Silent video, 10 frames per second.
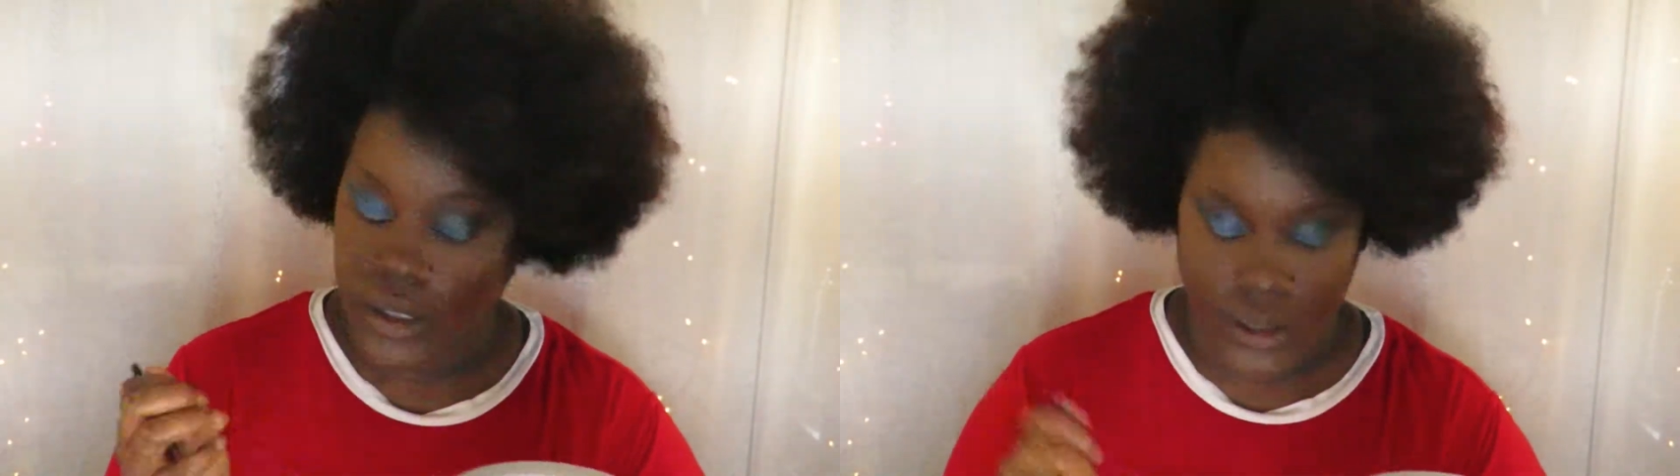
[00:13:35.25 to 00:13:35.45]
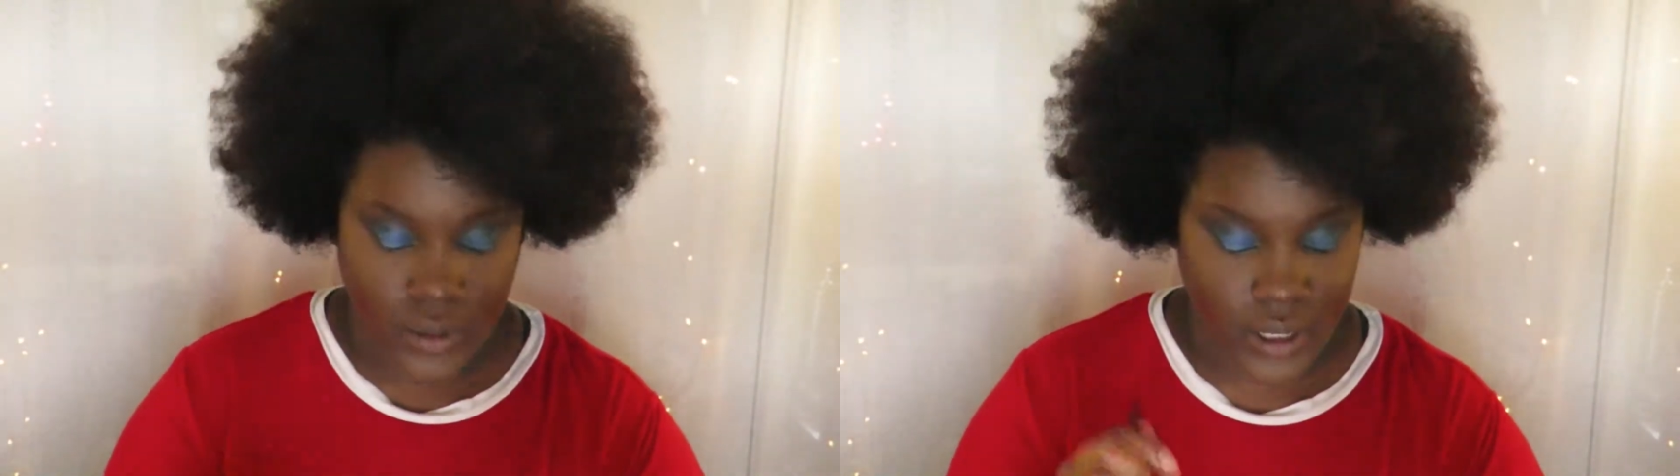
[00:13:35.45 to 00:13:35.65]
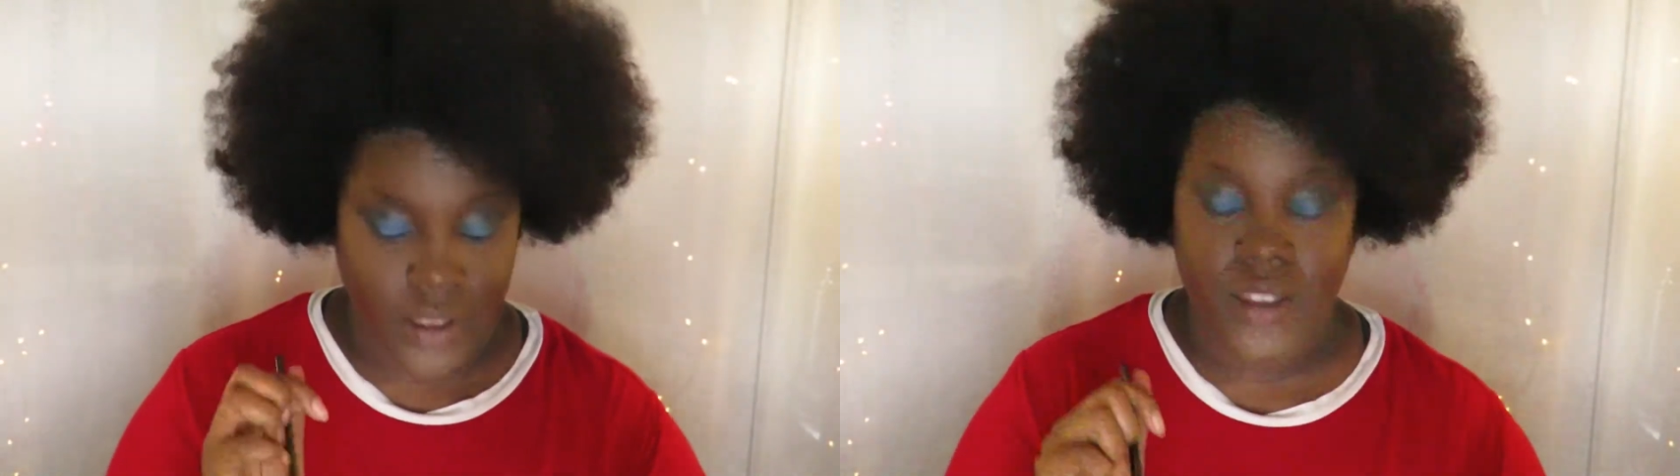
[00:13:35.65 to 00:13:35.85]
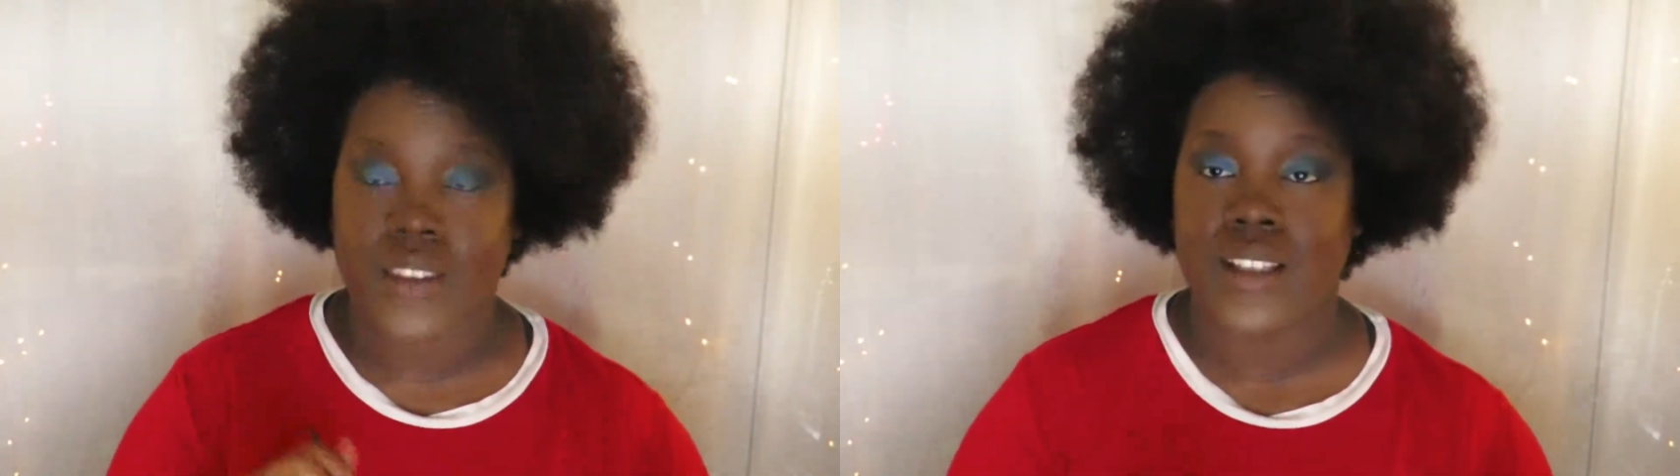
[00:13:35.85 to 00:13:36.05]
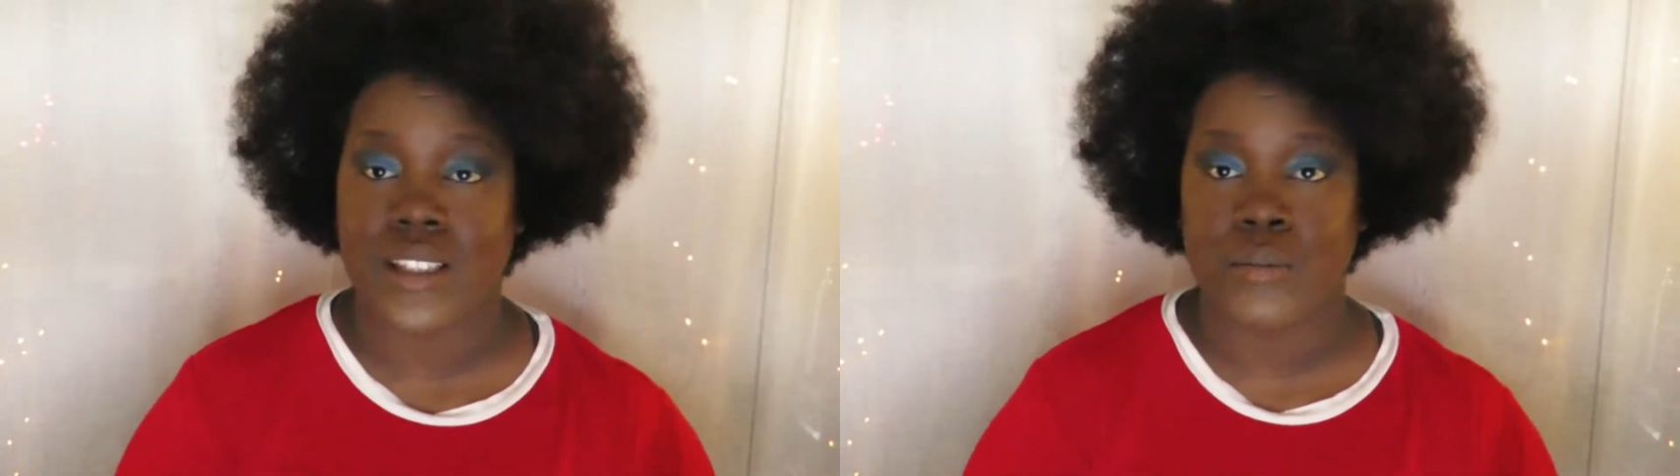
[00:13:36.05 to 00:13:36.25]
Alright, I think
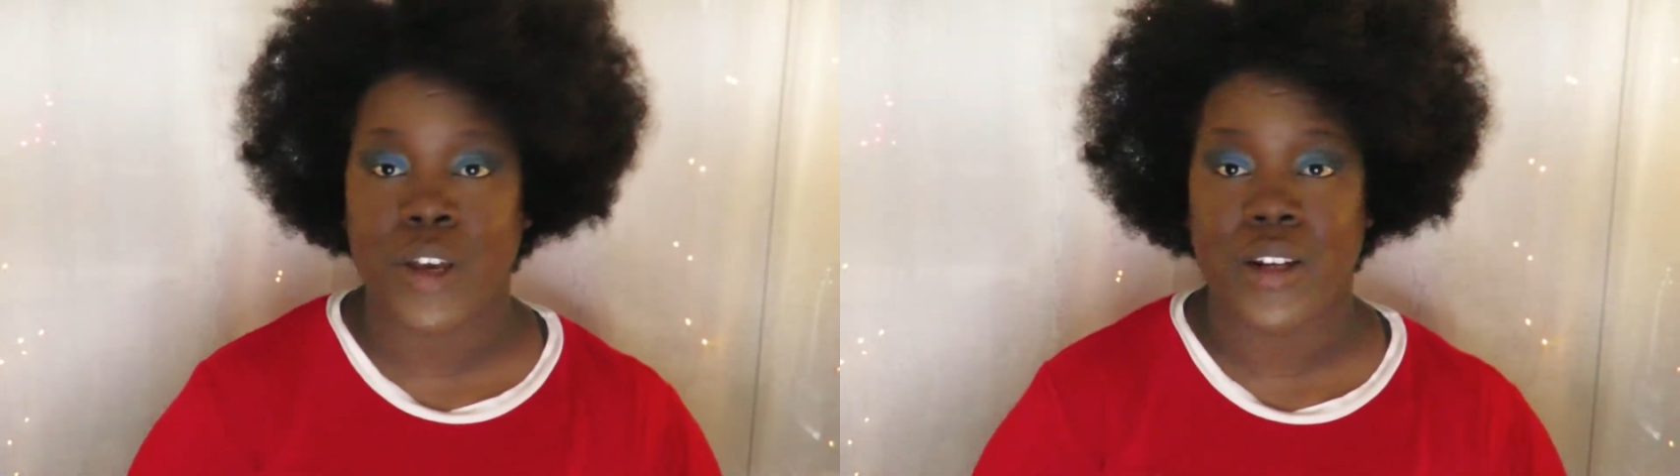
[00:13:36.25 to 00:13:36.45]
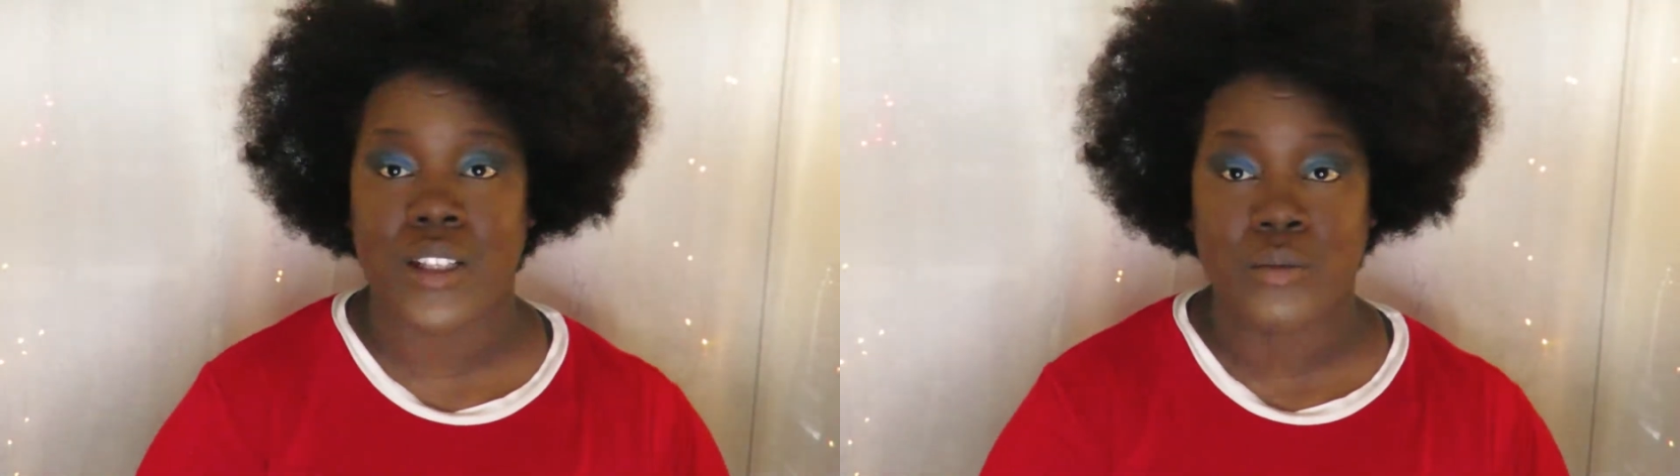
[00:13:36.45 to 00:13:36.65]
that's about as